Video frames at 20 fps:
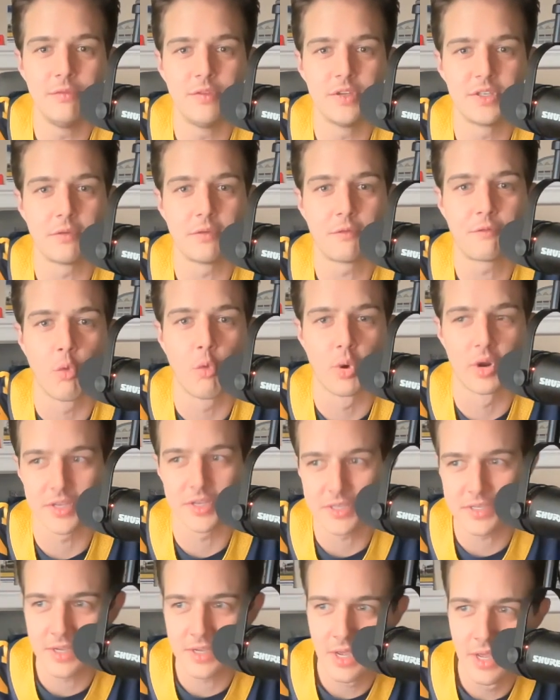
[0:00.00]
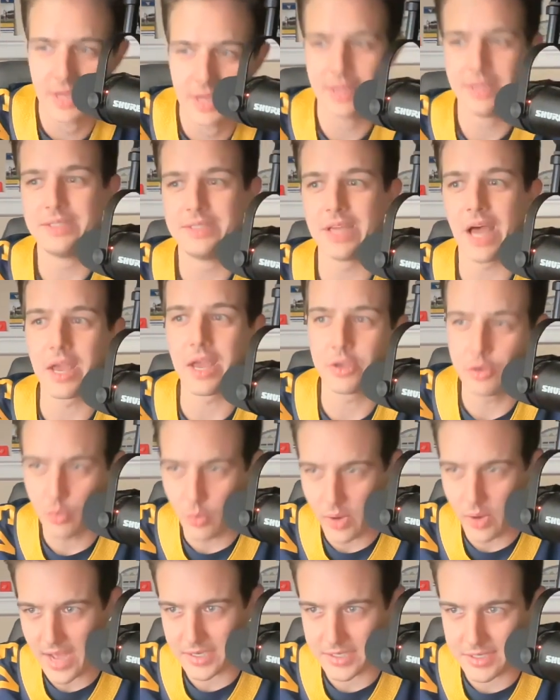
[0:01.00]
Visit
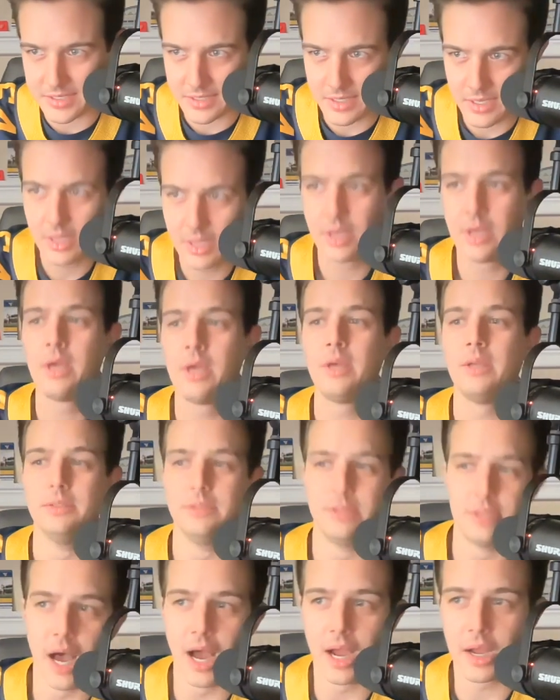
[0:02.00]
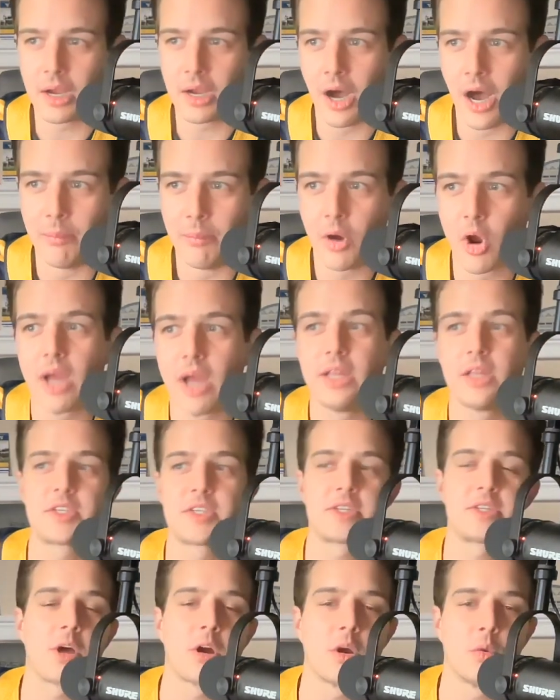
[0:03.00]
fortis.us.com. All right, let's
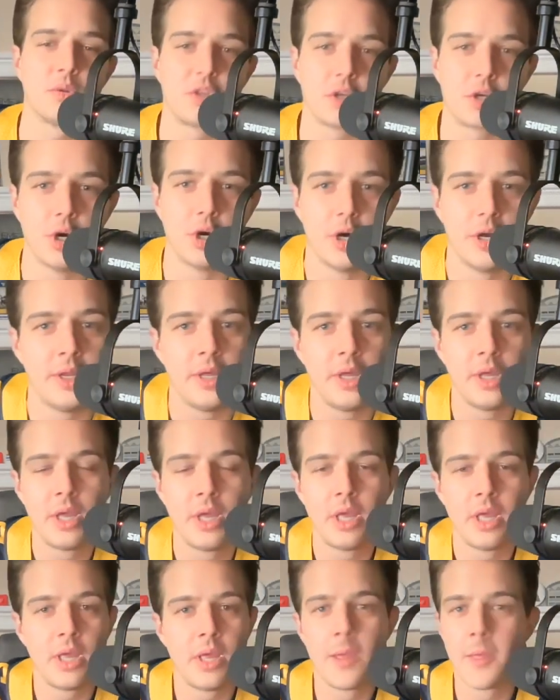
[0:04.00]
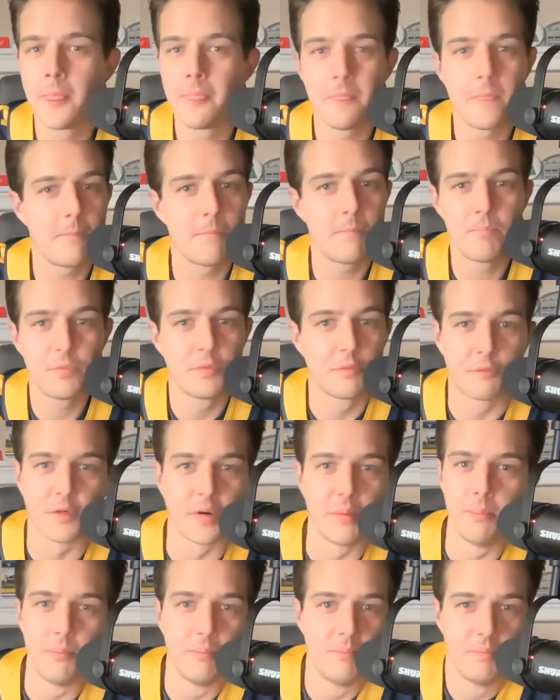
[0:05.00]
start with the good.
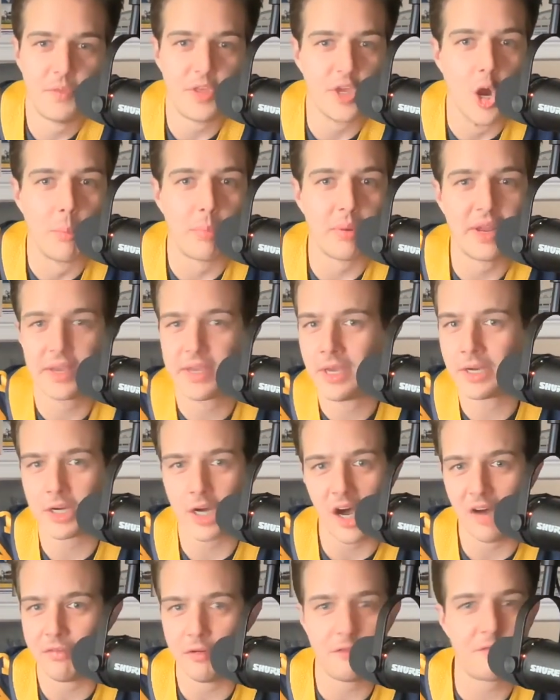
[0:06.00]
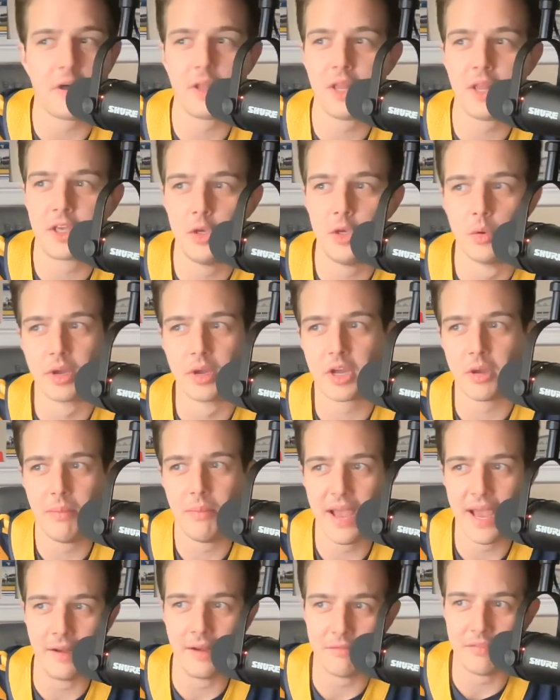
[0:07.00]
From the opening kickoff, it felt like you were in
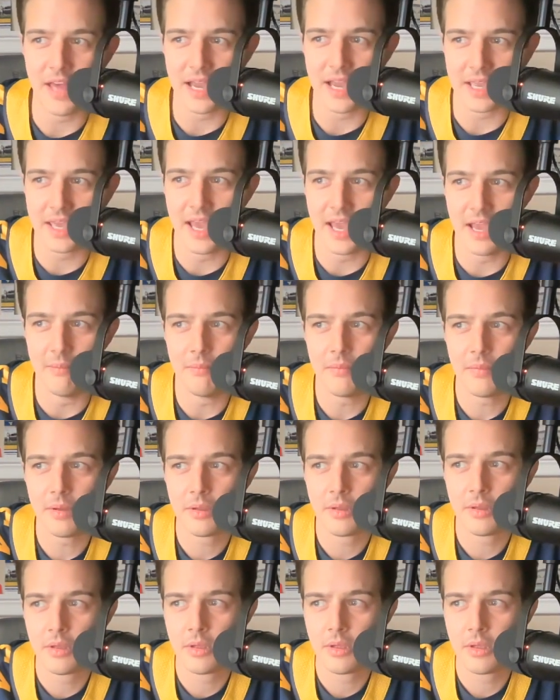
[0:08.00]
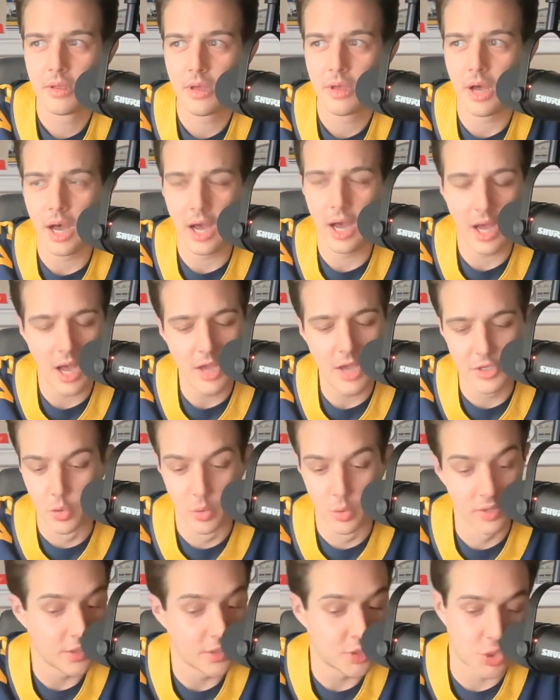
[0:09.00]
command of that game. You
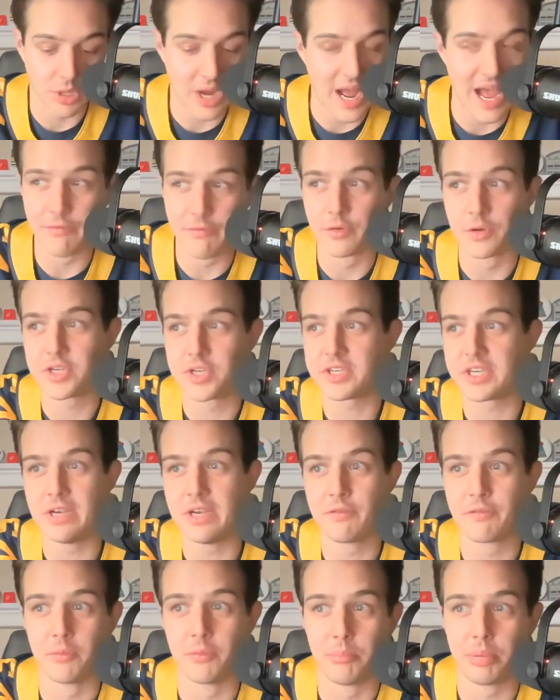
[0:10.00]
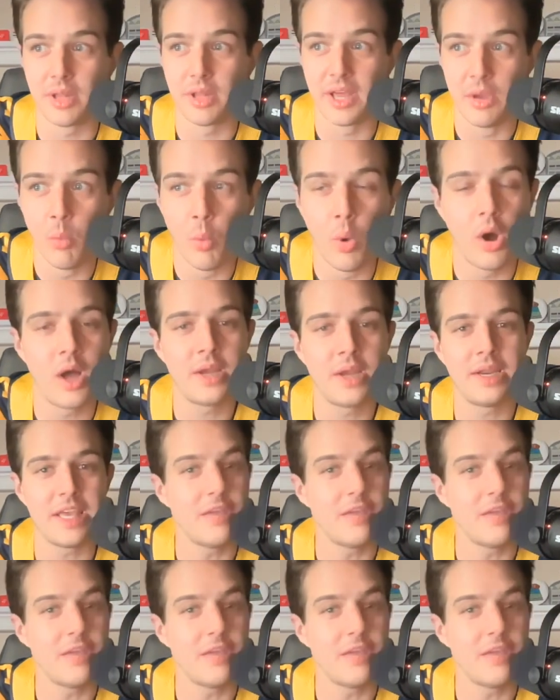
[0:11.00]
were in the driver's seat from play one.